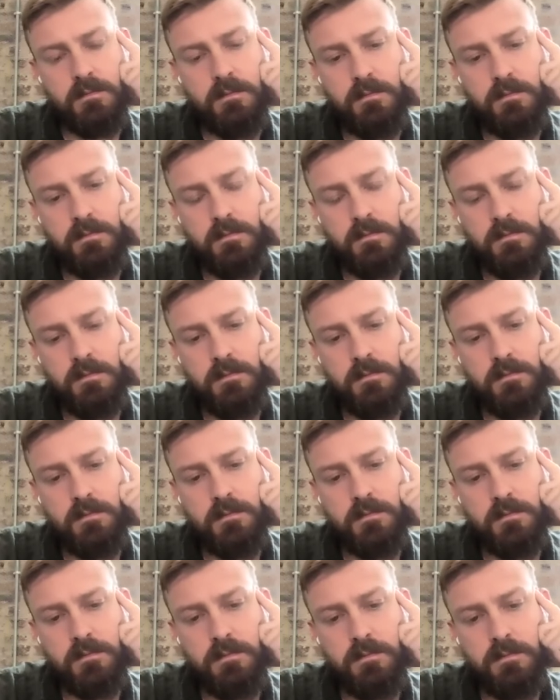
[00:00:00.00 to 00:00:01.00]

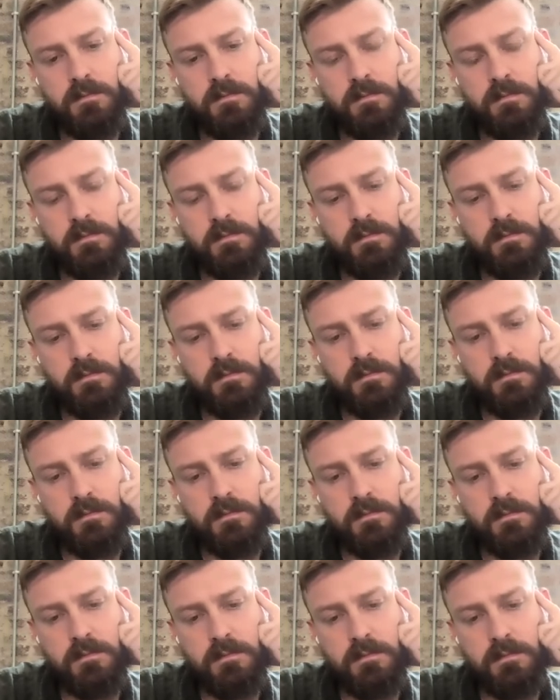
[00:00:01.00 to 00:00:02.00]

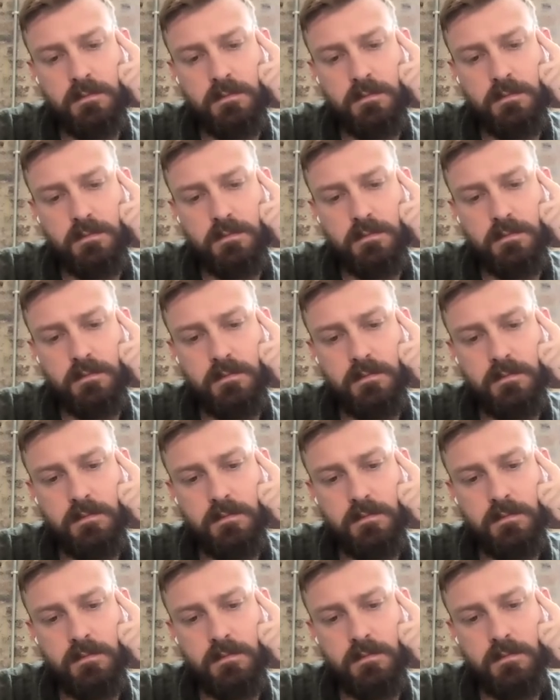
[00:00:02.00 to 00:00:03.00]

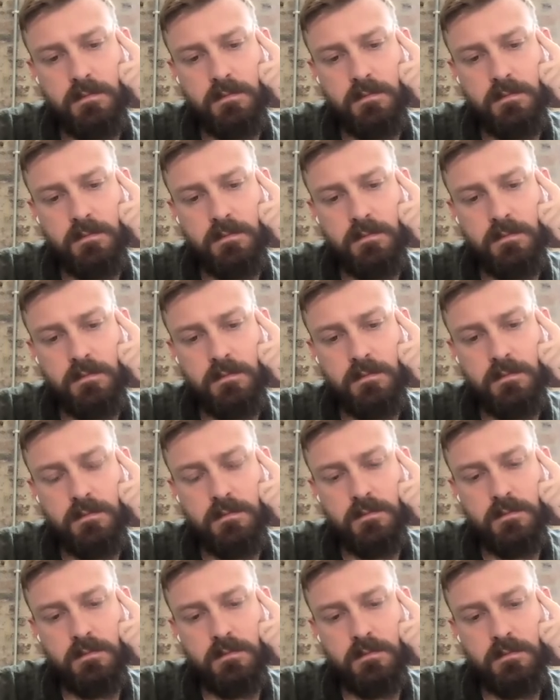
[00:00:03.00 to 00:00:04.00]

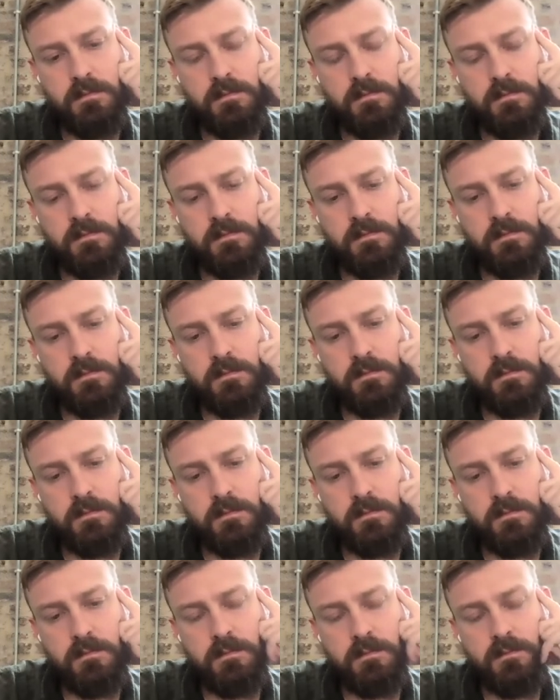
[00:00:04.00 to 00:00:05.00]

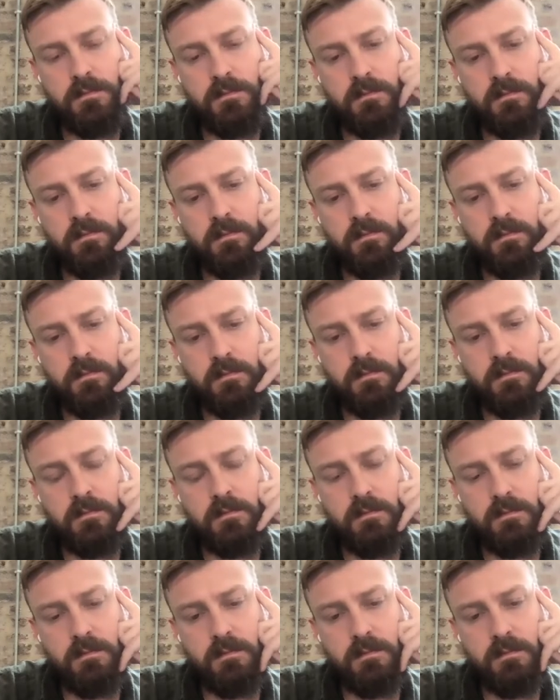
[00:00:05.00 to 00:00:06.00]

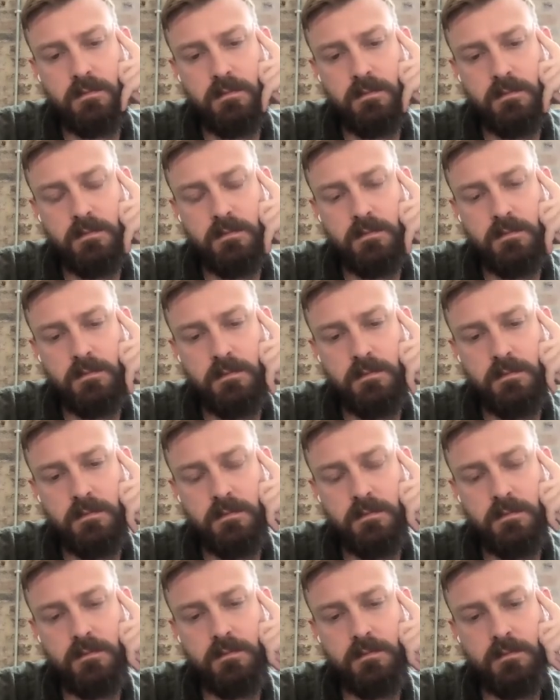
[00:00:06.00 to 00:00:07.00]

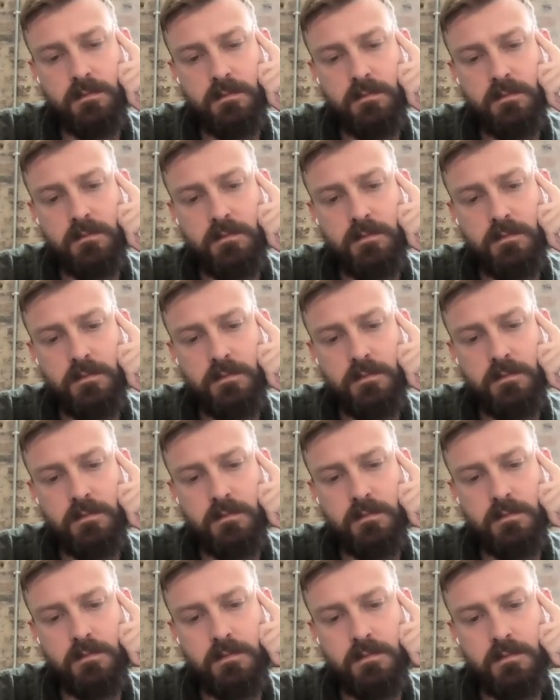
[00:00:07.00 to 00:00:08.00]
The person shown says nothing.